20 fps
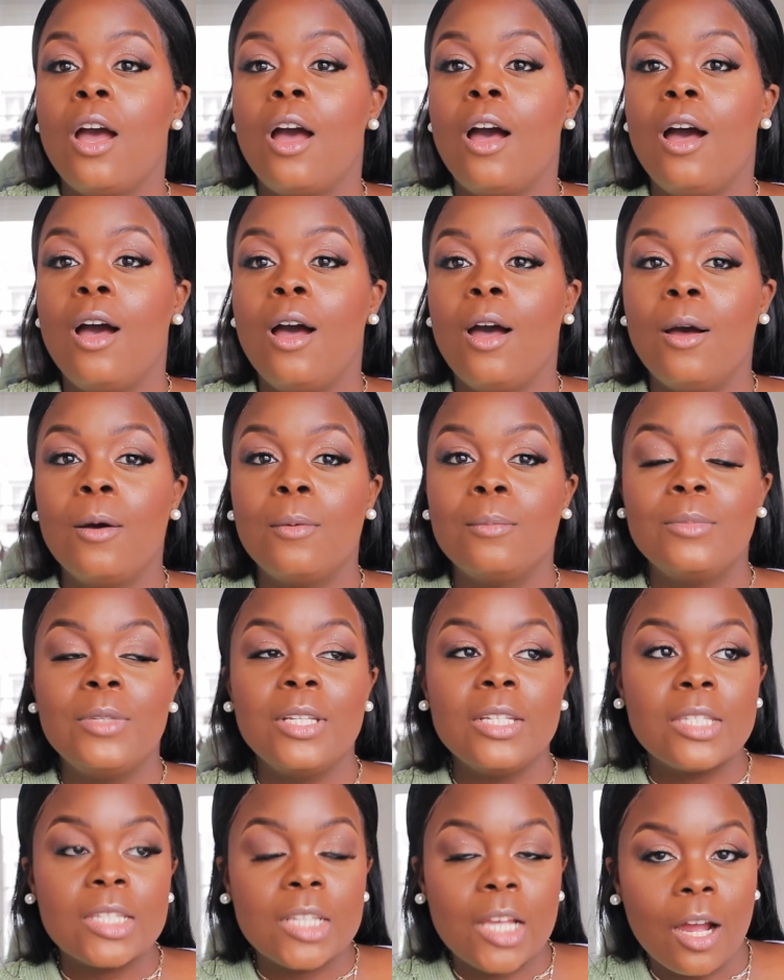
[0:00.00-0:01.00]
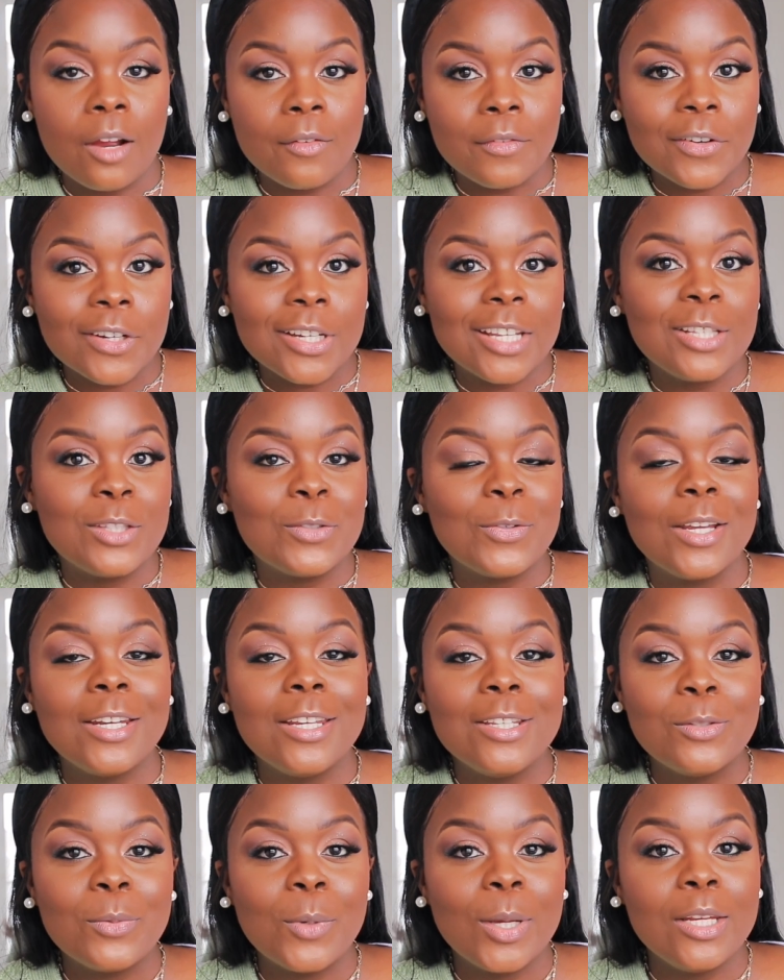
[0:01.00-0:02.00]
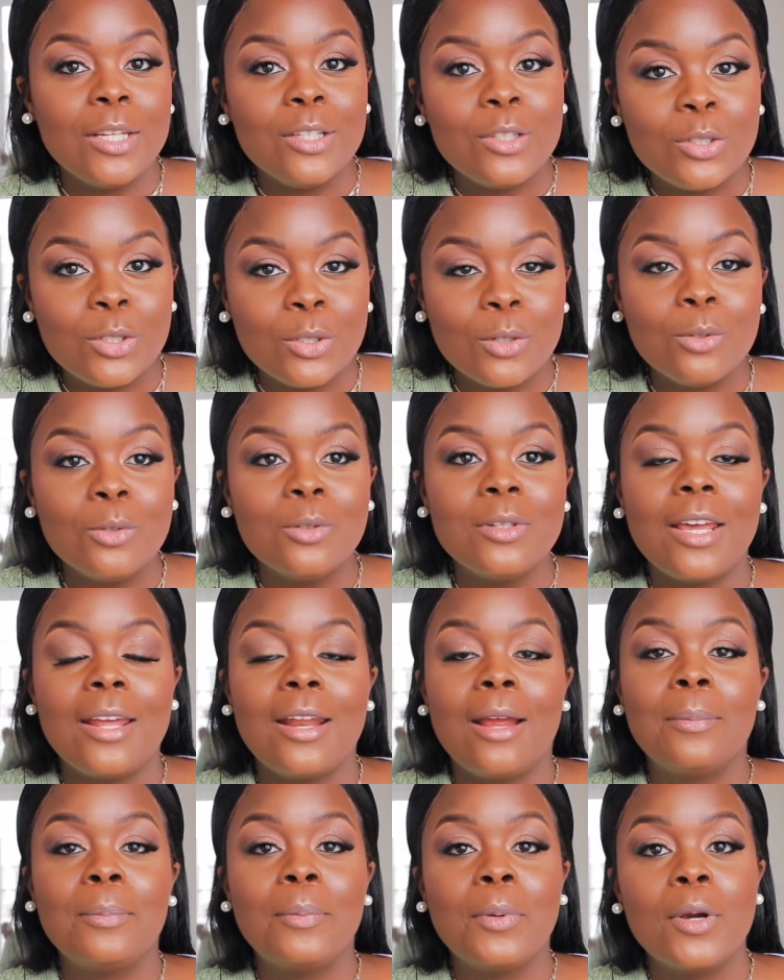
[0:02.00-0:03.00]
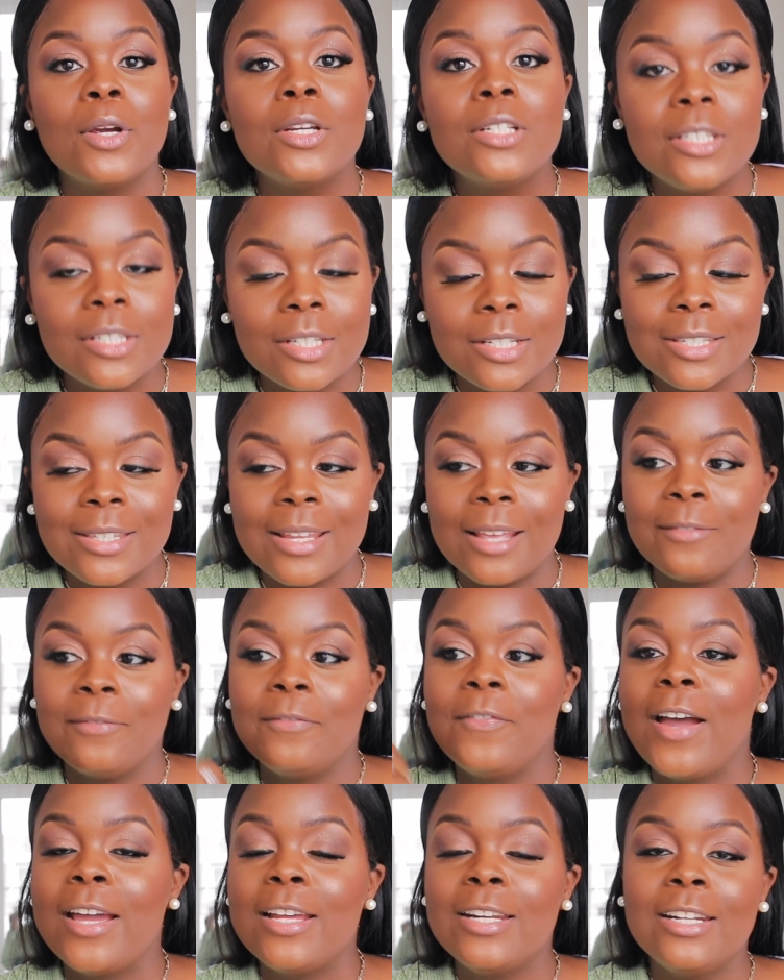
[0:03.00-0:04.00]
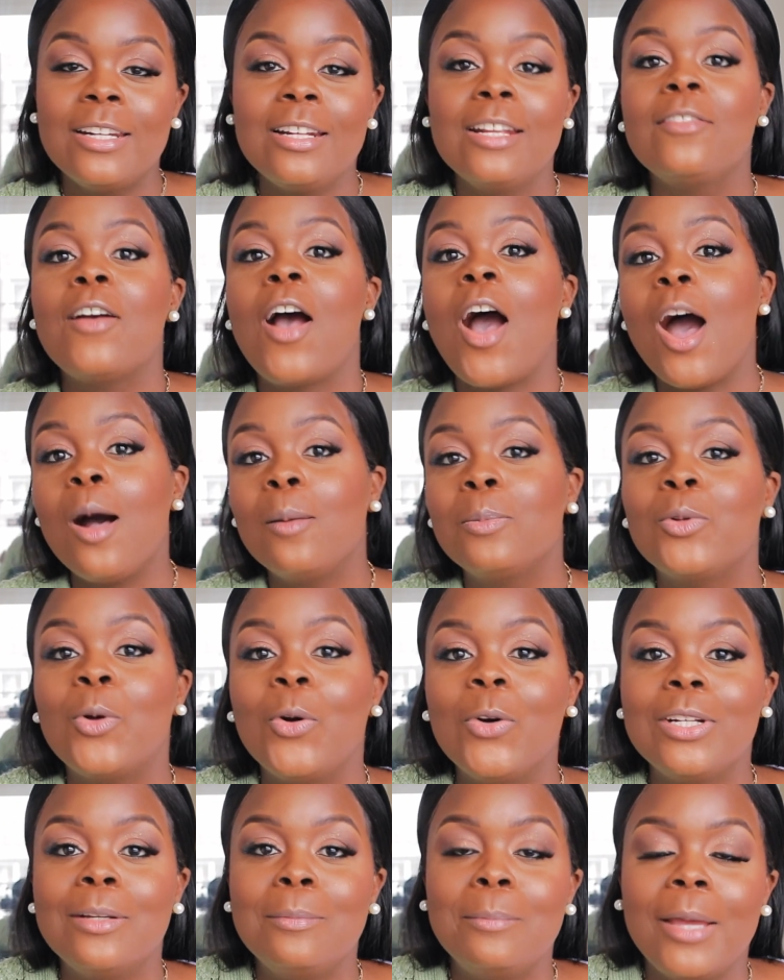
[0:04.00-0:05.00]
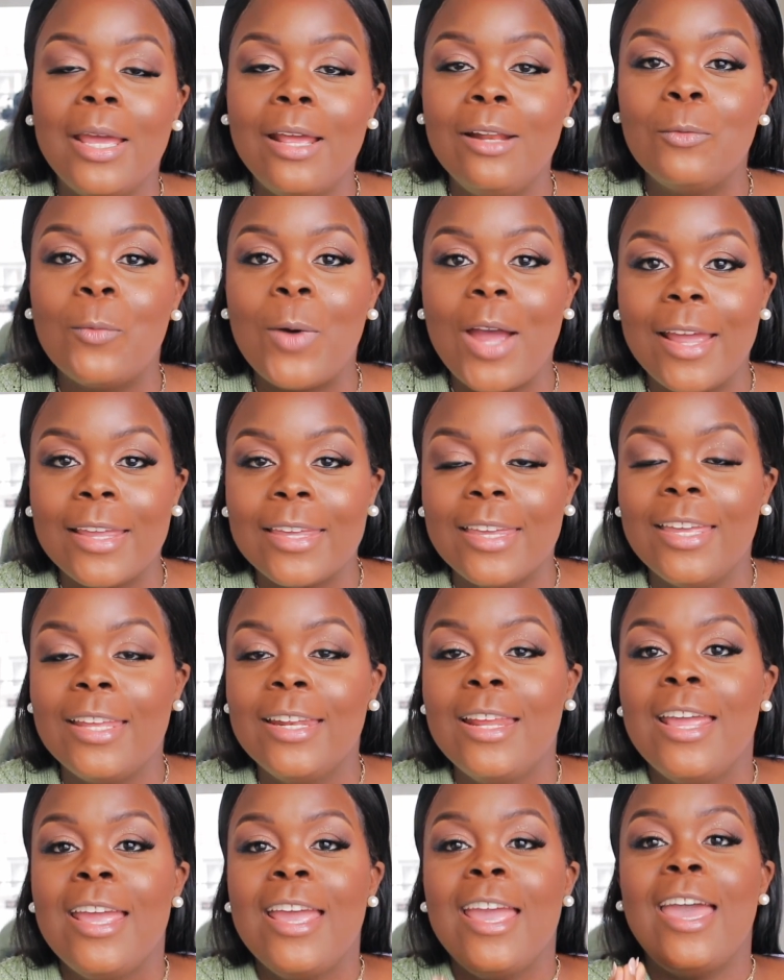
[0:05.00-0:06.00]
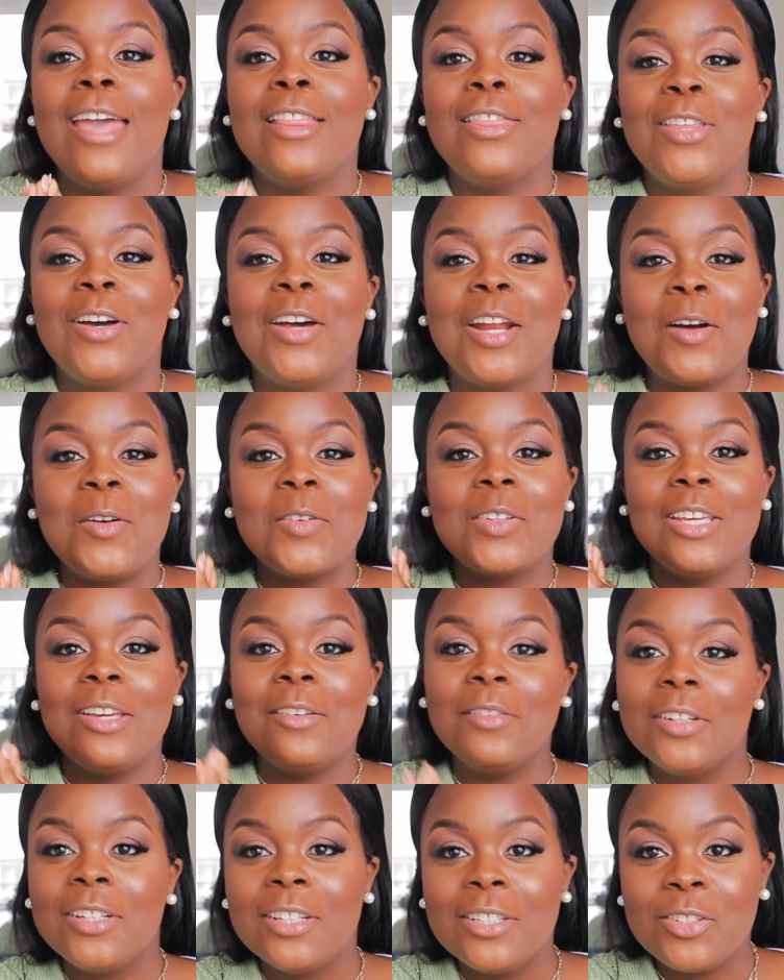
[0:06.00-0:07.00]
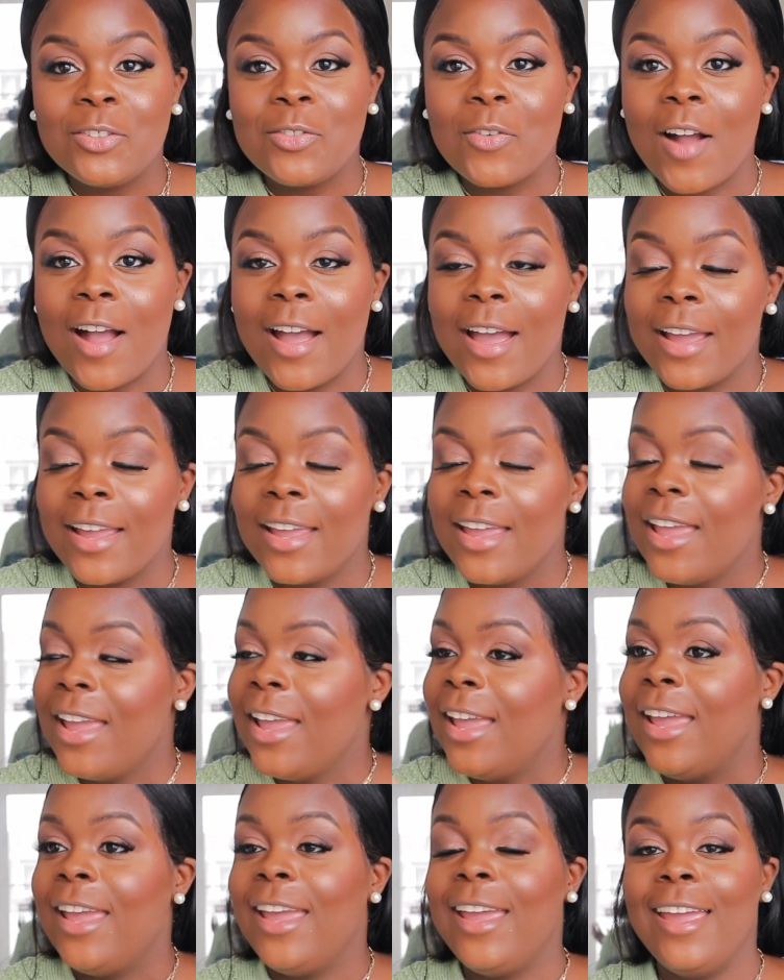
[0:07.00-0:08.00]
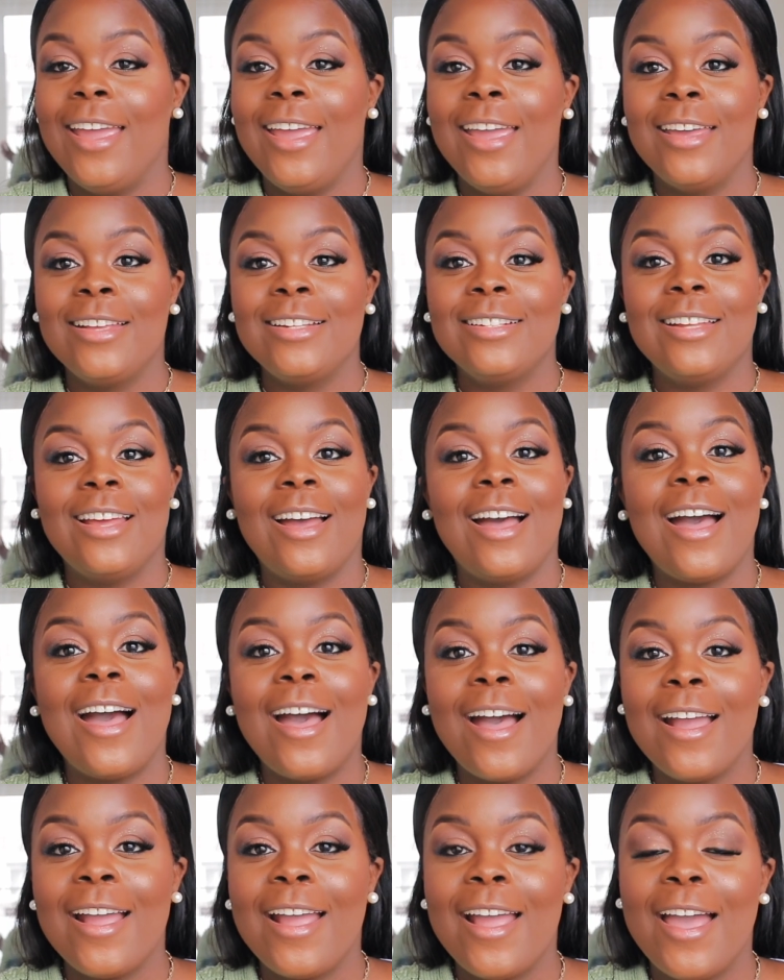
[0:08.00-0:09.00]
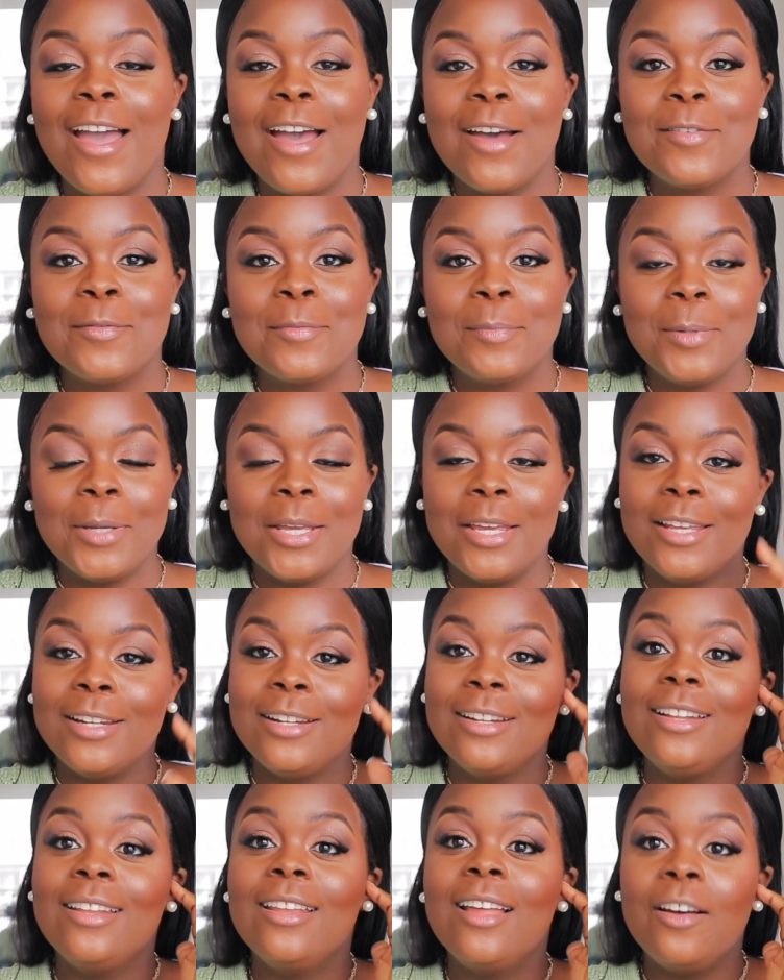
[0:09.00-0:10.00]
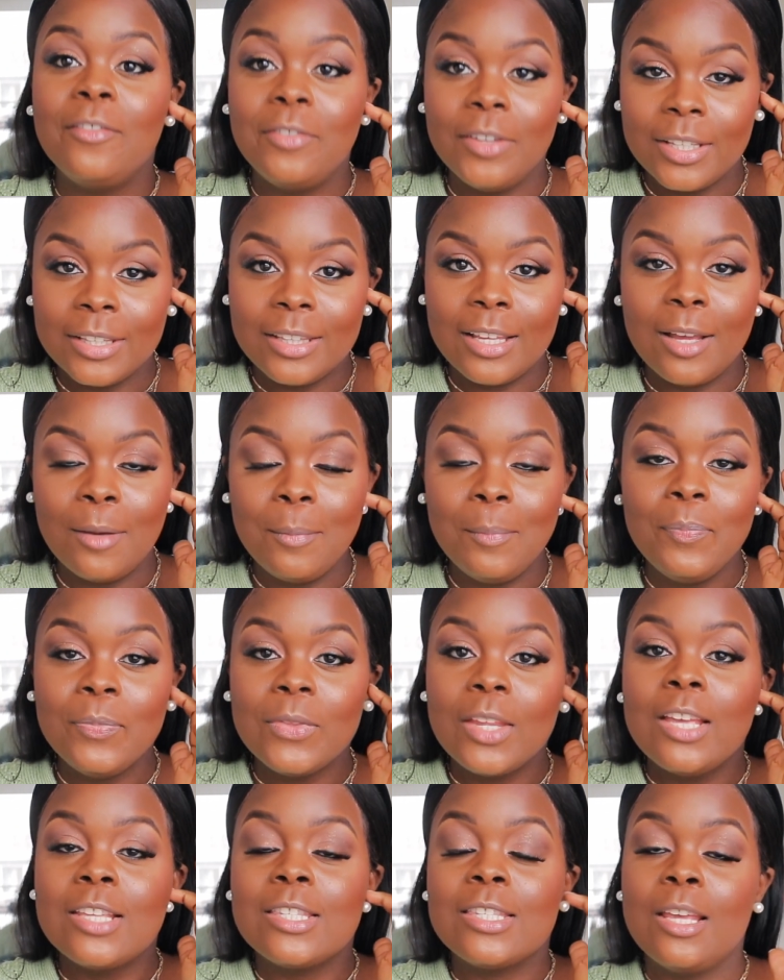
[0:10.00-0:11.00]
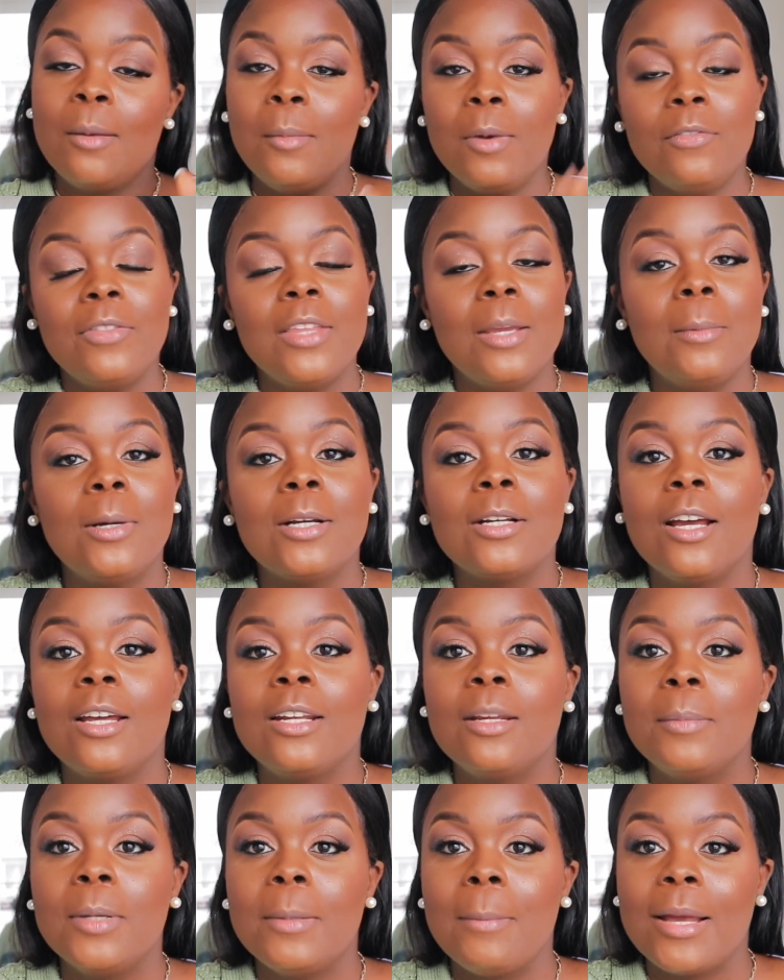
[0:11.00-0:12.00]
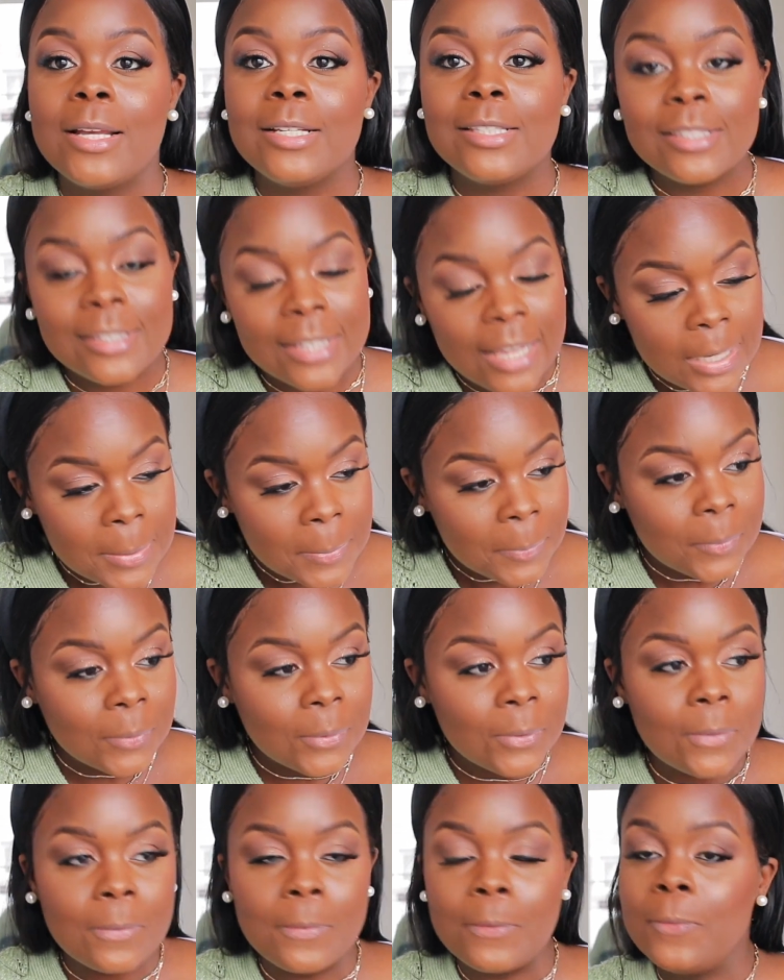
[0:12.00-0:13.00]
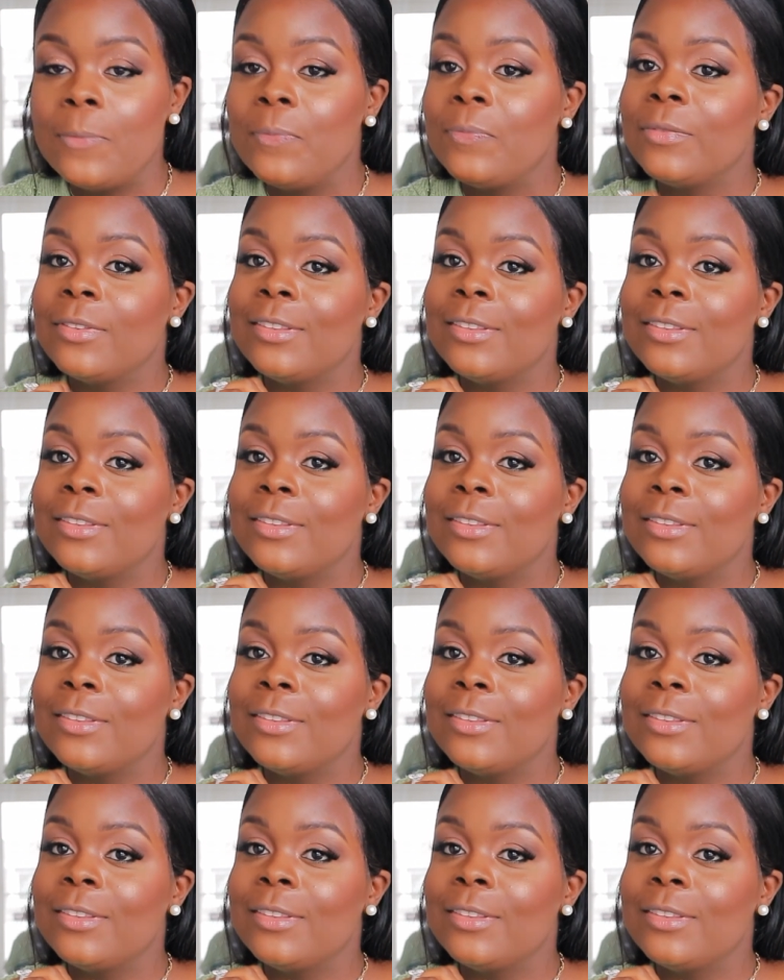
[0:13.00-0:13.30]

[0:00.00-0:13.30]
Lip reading: I've discovered in 2022 that I purchased. I finally hopped on the bandwagon and thought I would give it a try, and I have been loving them. Some of them are gonna be my staple.